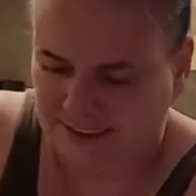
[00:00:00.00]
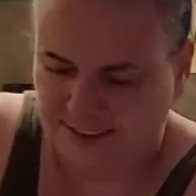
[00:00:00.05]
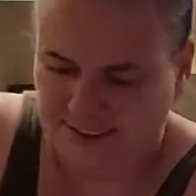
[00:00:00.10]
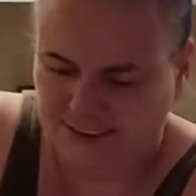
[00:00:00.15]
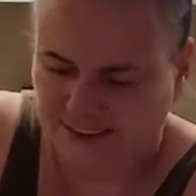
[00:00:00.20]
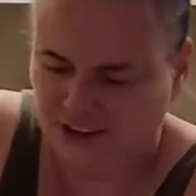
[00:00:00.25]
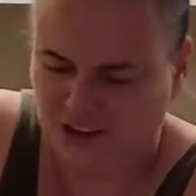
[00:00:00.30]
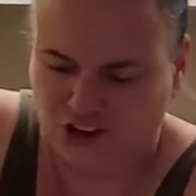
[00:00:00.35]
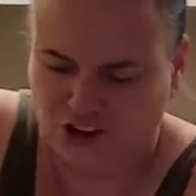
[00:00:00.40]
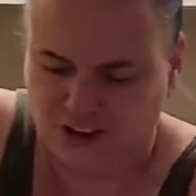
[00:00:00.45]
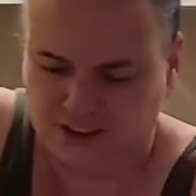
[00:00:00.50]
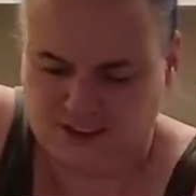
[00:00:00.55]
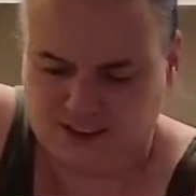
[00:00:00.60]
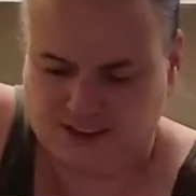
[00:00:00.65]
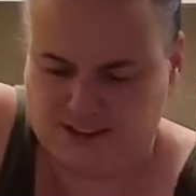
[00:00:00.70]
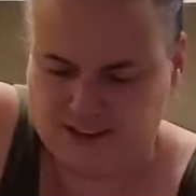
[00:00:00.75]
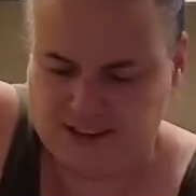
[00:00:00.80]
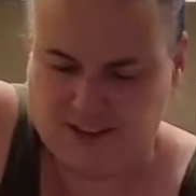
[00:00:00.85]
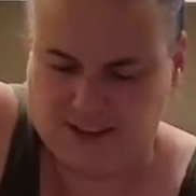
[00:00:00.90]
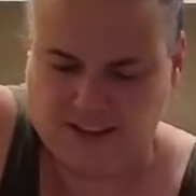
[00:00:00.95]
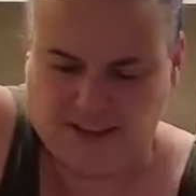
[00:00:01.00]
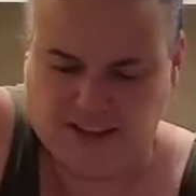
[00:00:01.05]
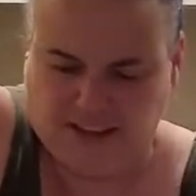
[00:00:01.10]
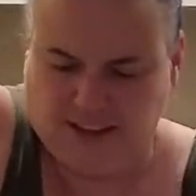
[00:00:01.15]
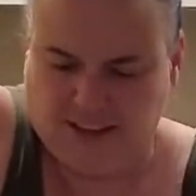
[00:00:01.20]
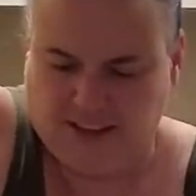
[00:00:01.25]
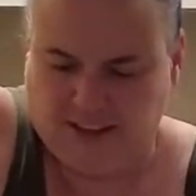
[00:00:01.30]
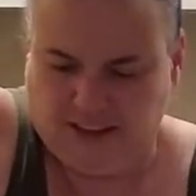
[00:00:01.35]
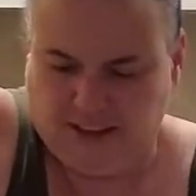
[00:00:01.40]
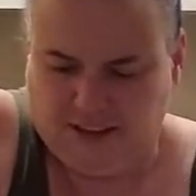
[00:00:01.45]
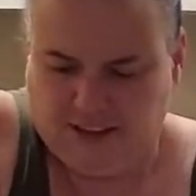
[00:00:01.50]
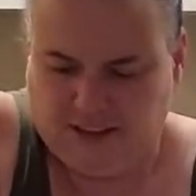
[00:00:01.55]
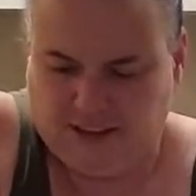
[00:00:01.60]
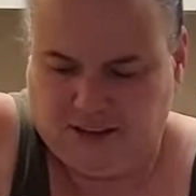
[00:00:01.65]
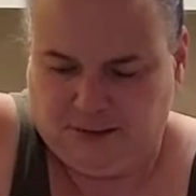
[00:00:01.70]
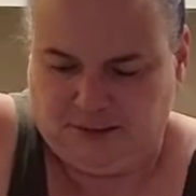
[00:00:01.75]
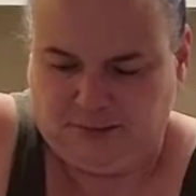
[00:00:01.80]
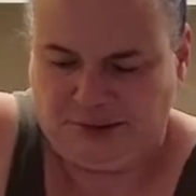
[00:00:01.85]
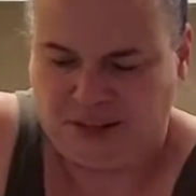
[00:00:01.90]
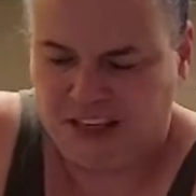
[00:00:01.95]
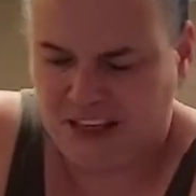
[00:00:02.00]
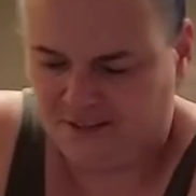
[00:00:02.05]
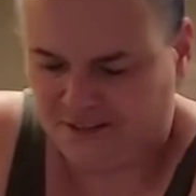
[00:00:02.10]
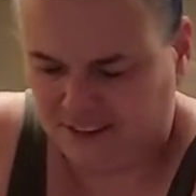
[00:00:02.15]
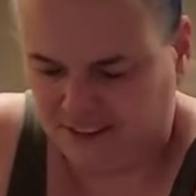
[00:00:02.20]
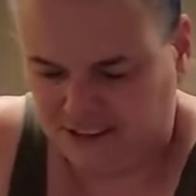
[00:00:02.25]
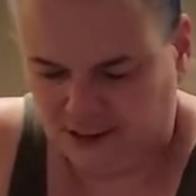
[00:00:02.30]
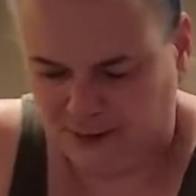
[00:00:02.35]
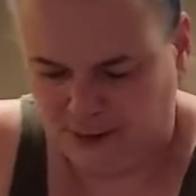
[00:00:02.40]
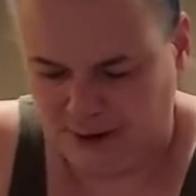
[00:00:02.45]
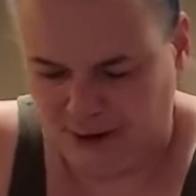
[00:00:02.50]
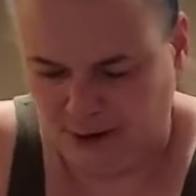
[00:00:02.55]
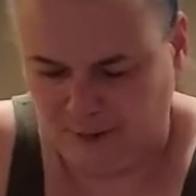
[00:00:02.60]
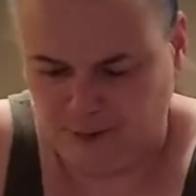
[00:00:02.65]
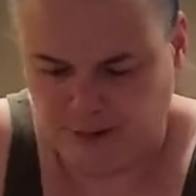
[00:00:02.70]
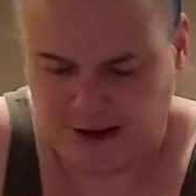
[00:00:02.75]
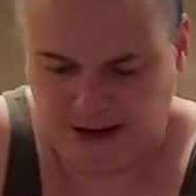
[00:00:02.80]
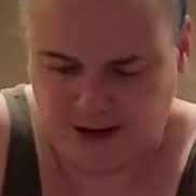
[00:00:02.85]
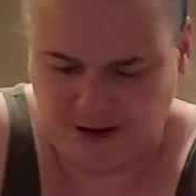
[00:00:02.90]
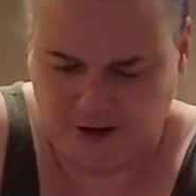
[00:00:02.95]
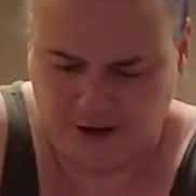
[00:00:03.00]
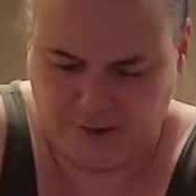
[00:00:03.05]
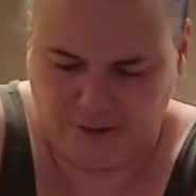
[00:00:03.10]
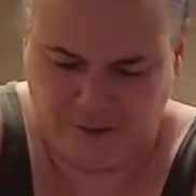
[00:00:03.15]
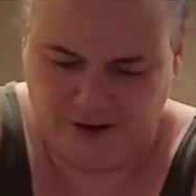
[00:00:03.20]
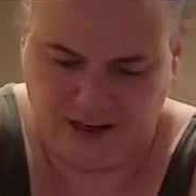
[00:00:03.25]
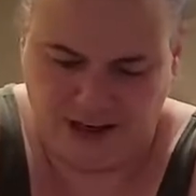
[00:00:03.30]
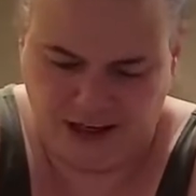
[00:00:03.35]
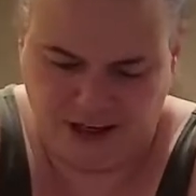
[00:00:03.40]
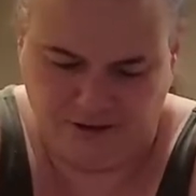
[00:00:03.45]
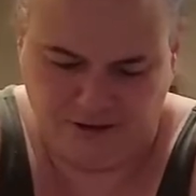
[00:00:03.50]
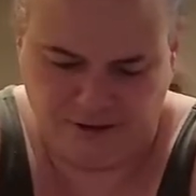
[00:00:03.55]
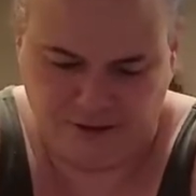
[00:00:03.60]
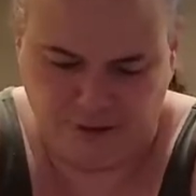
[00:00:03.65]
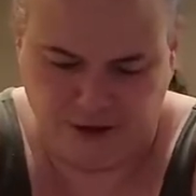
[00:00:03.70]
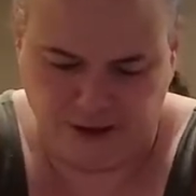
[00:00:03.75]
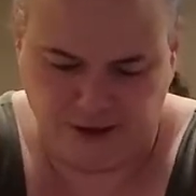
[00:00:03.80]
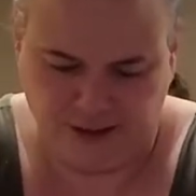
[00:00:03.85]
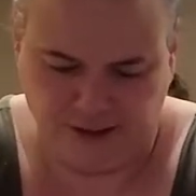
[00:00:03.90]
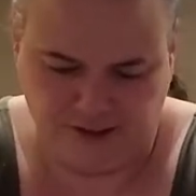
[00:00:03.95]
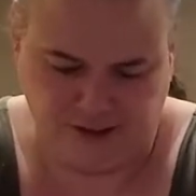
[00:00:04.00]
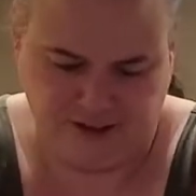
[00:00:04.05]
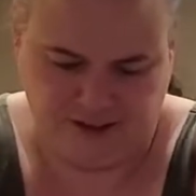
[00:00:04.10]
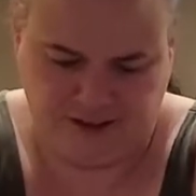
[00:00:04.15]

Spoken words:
This is just the beef. It's about a pound of beef with